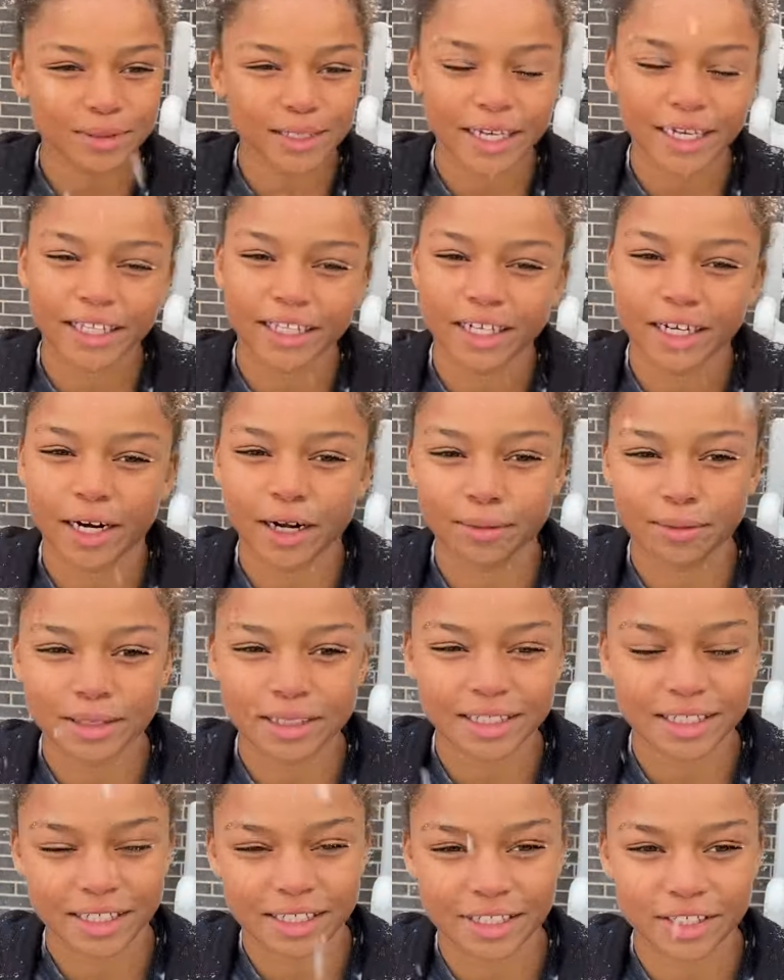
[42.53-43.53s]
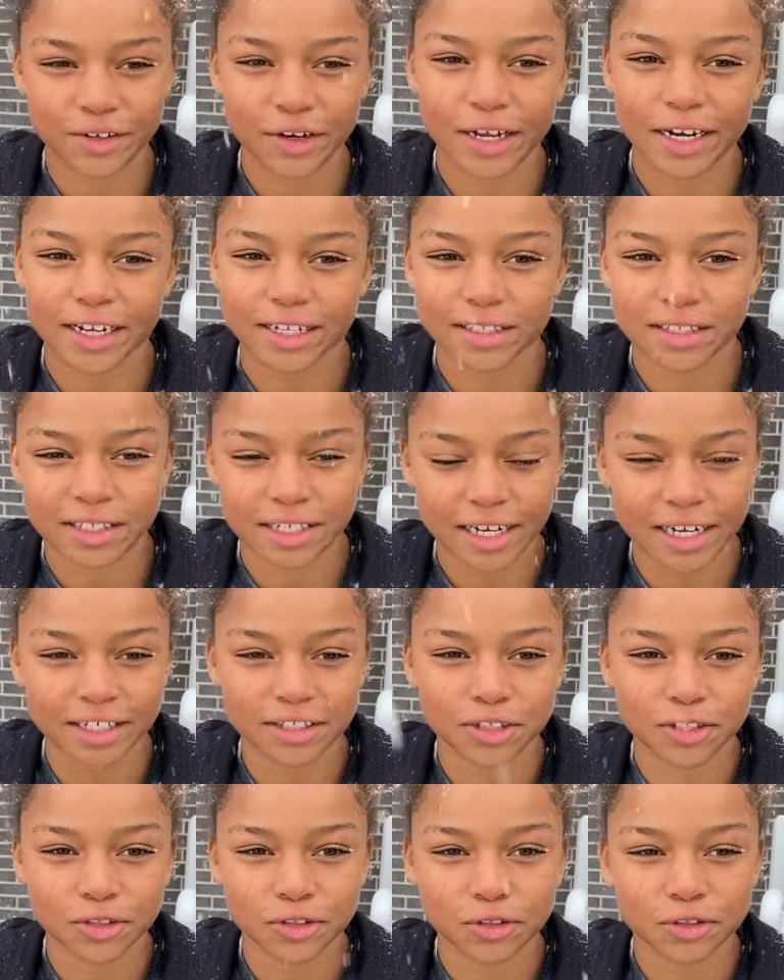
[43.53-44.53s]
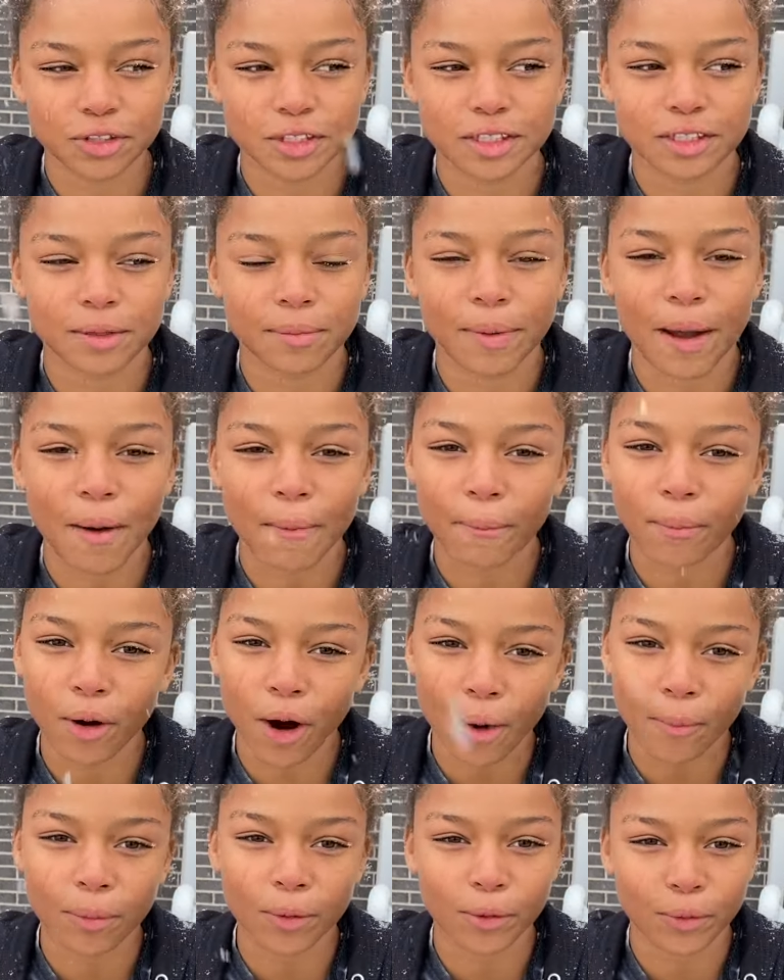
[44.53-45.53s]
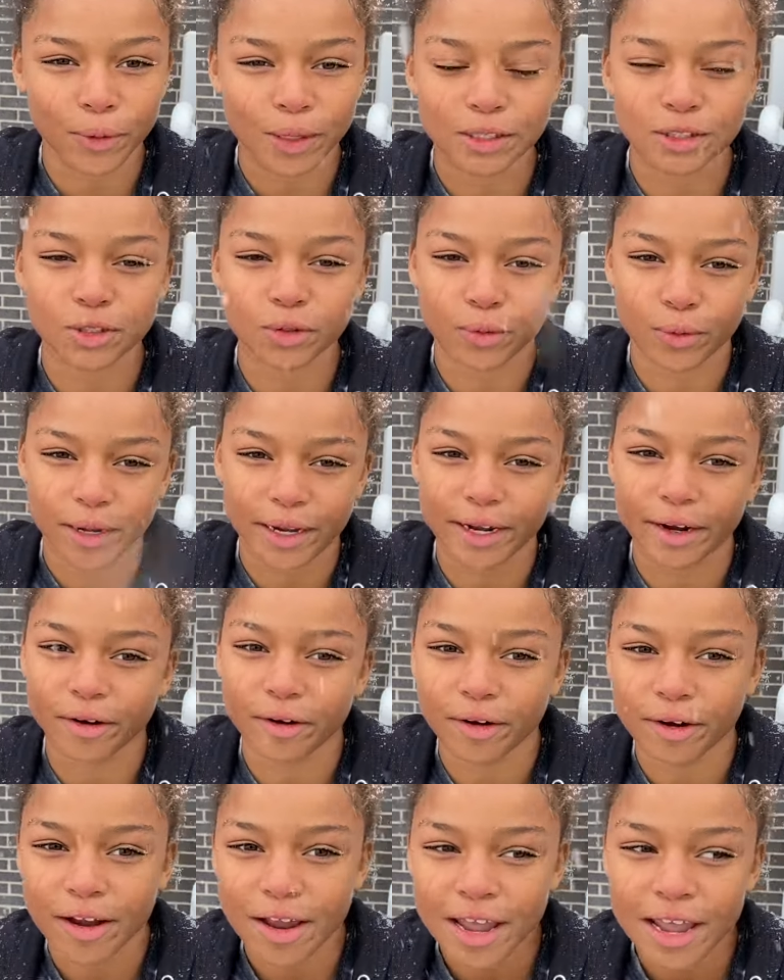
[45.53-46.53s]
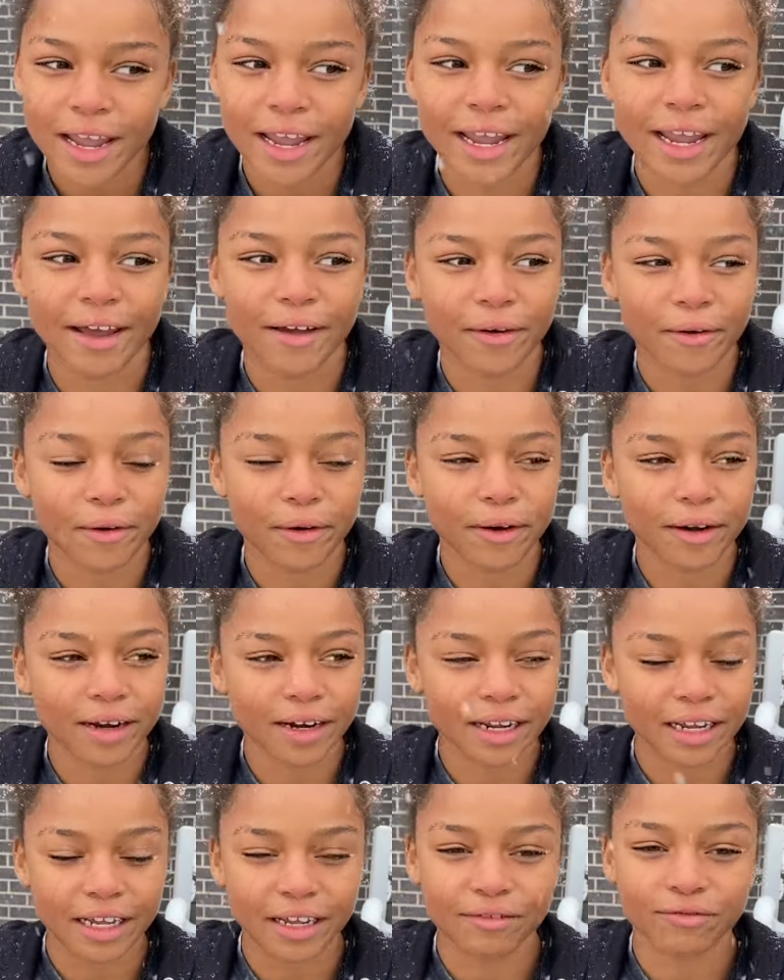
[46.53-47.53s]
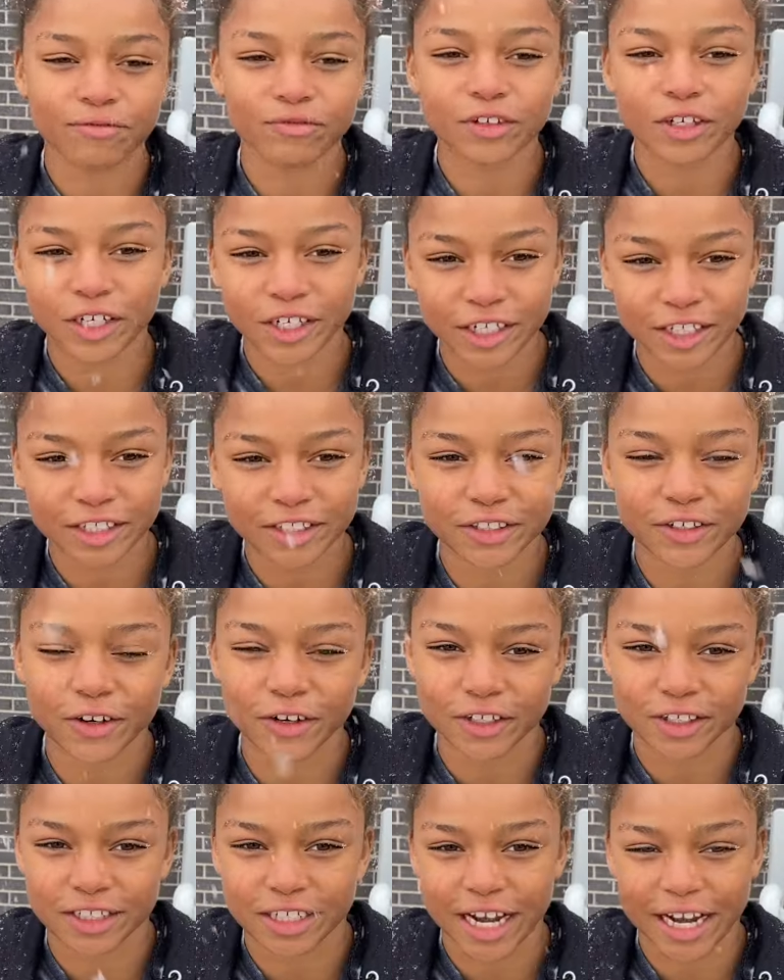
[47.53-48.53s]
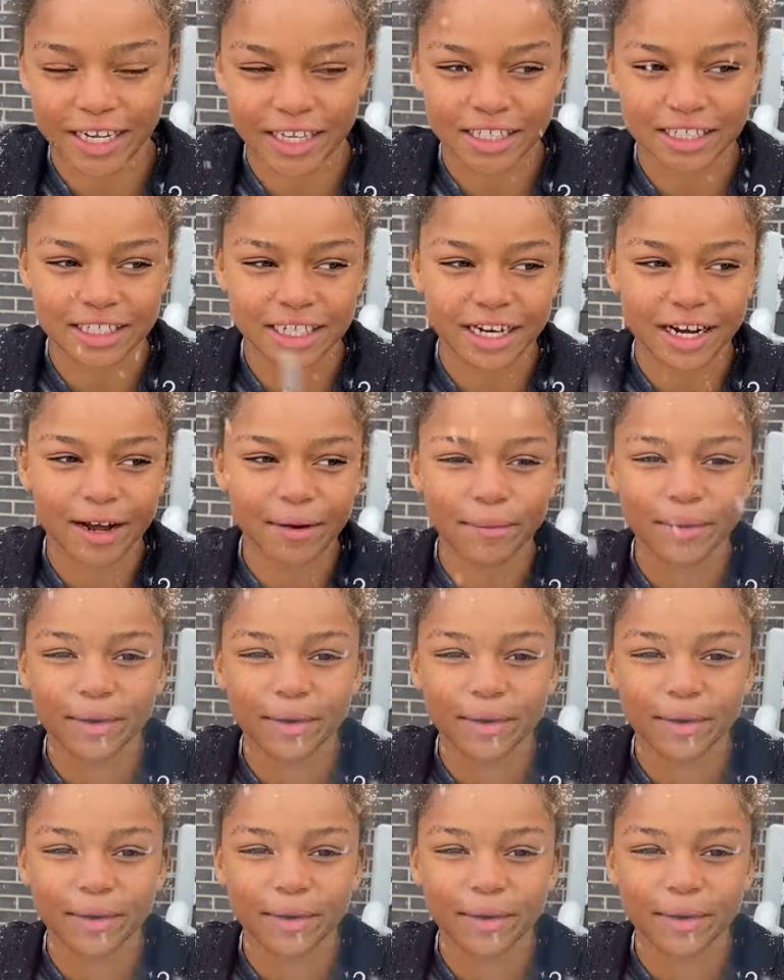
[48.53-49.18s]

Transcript: Kaylin, I'm in 6th grade, and today's news is about proper winter wear and if hoodies are jackets. And I'm